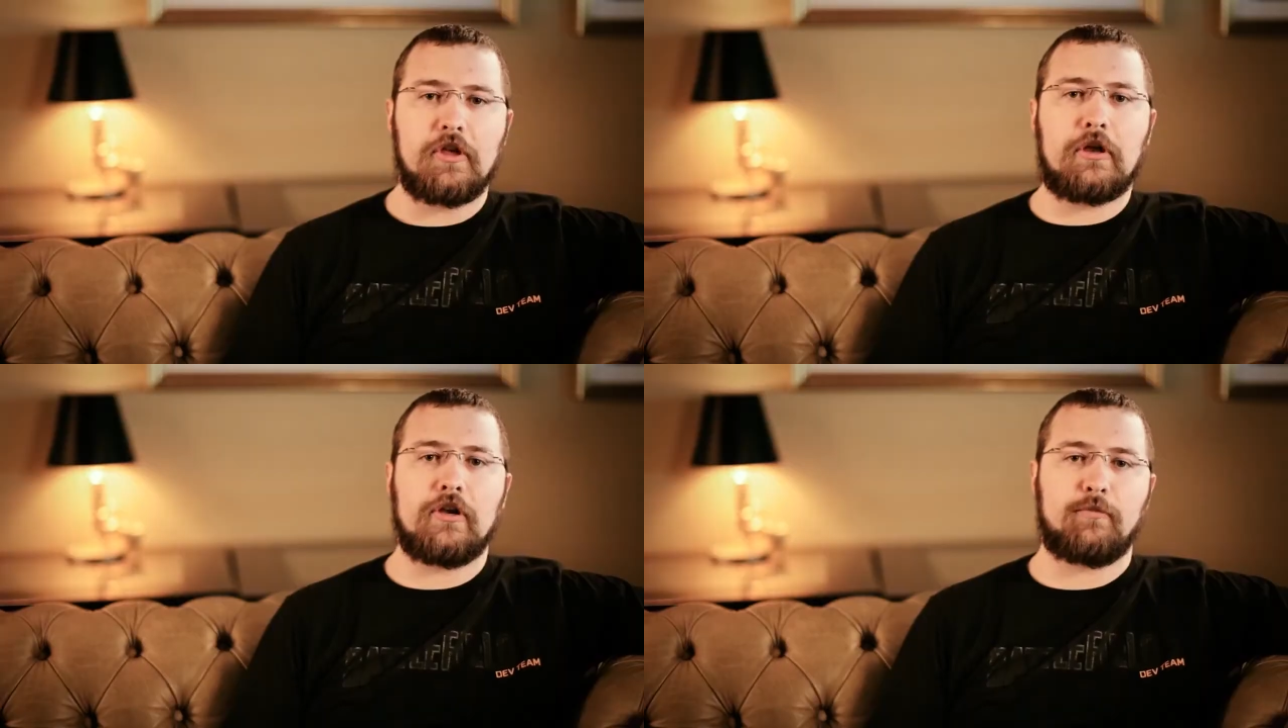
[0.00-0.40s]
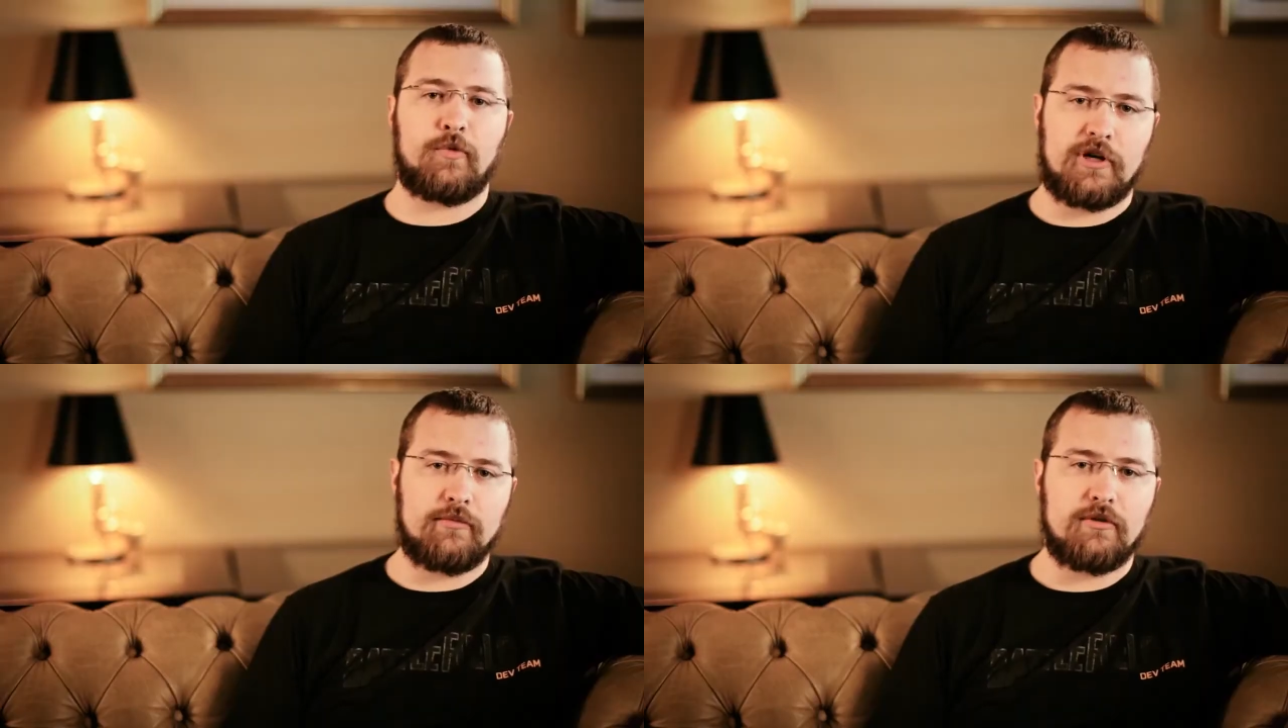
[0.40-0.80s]
think it'll let
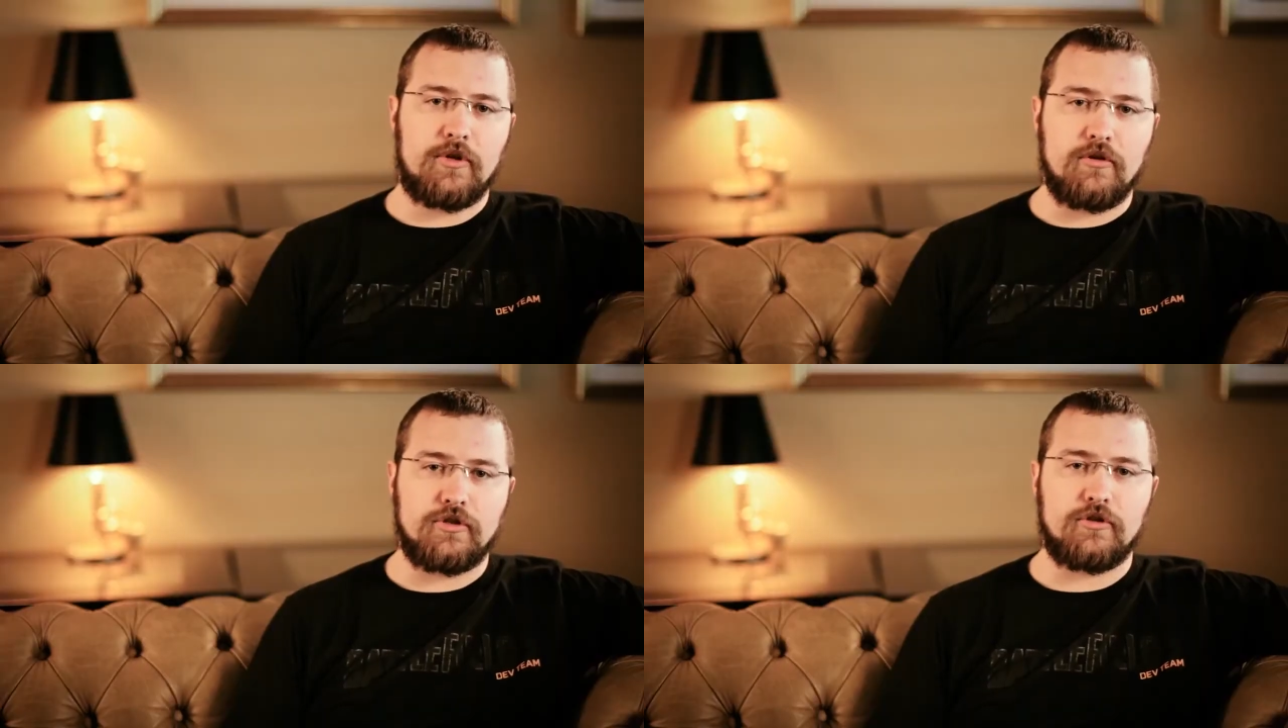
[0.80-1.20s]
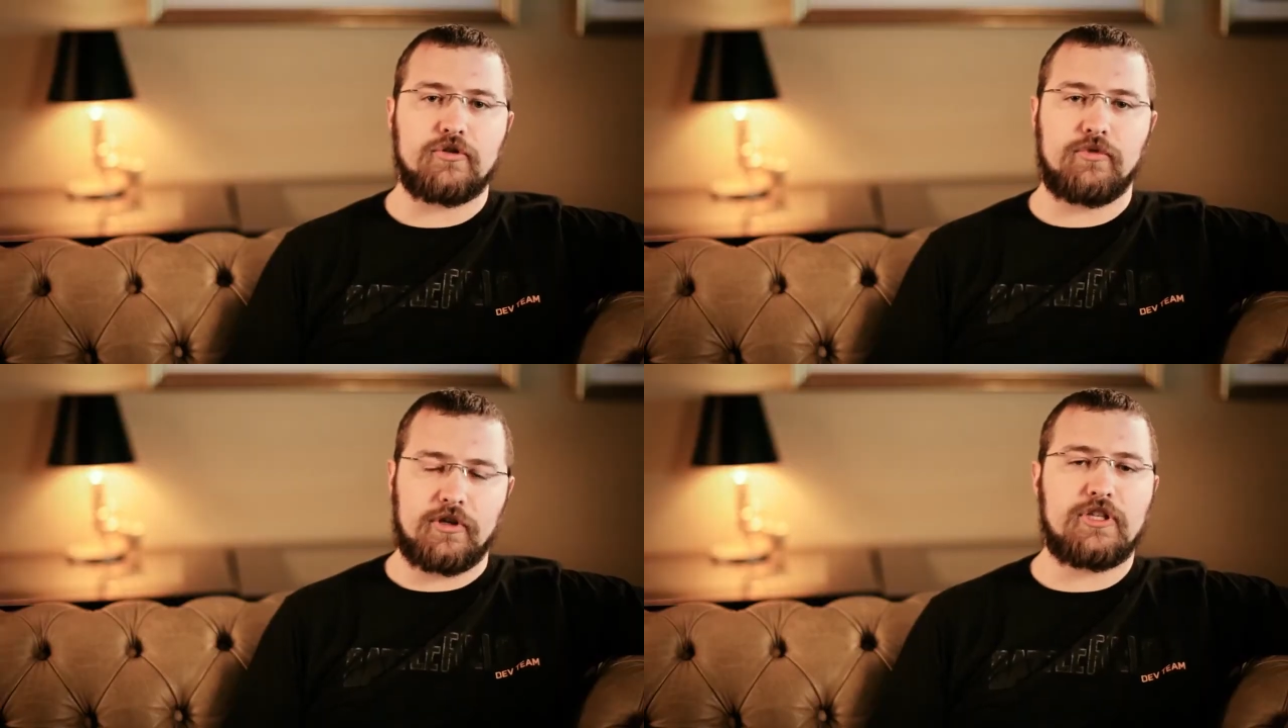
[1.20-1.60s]
premium
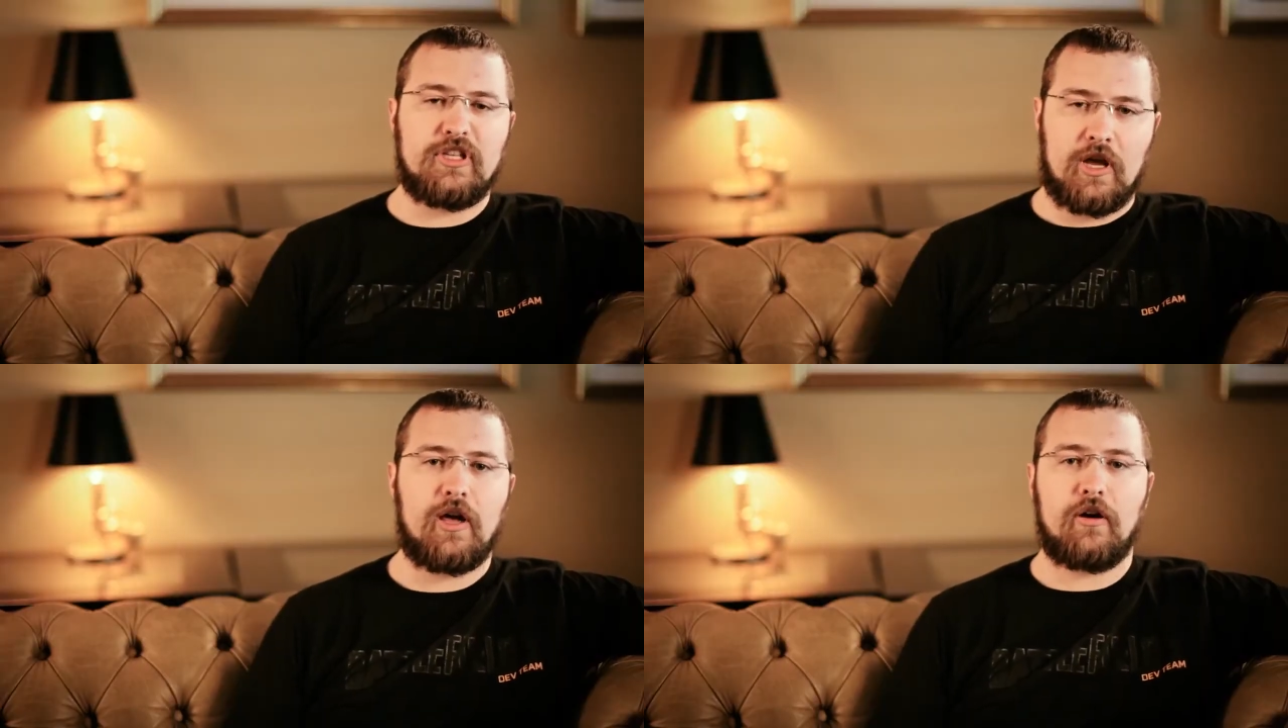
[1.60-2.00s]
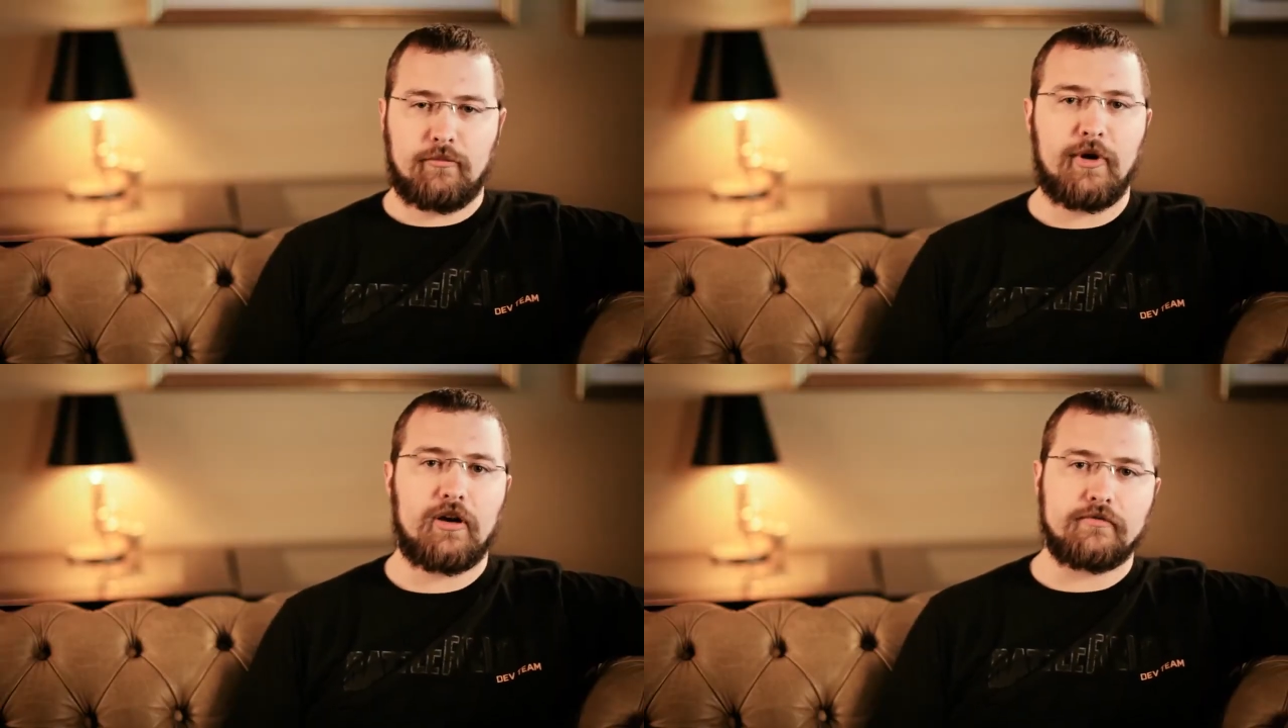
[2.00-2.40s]
users really stand out on
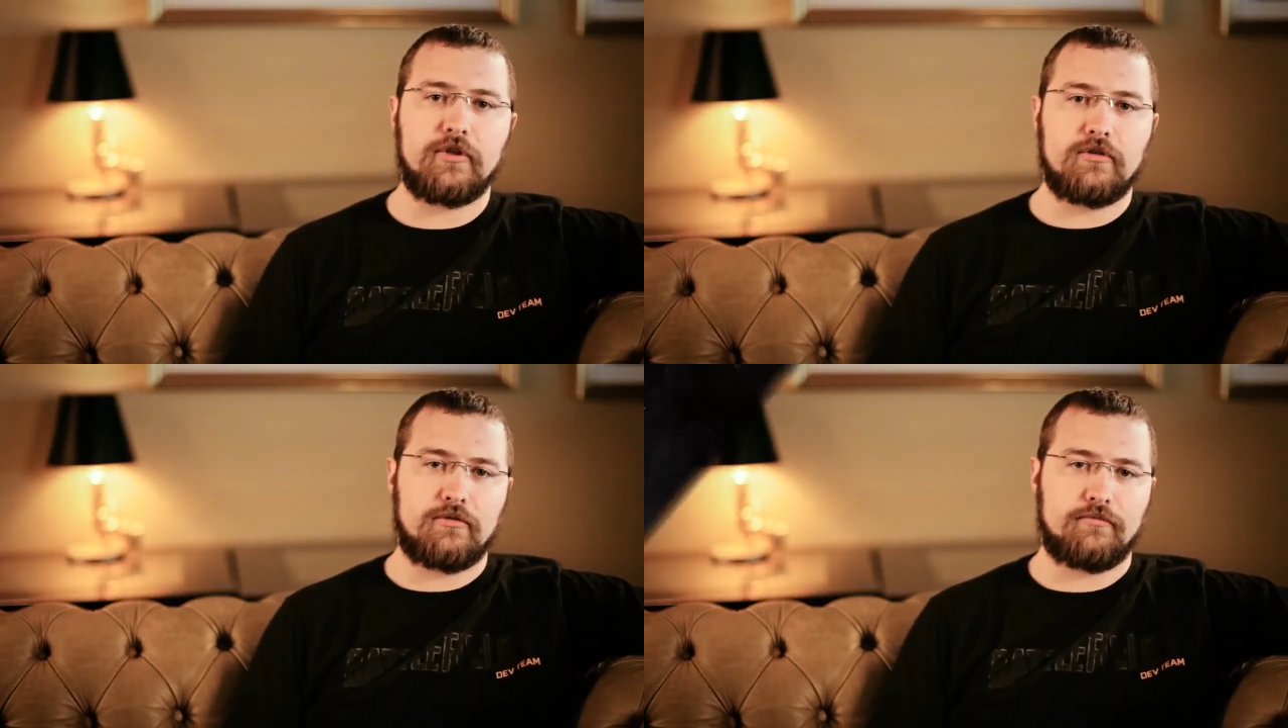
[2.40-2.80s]
the battlefield.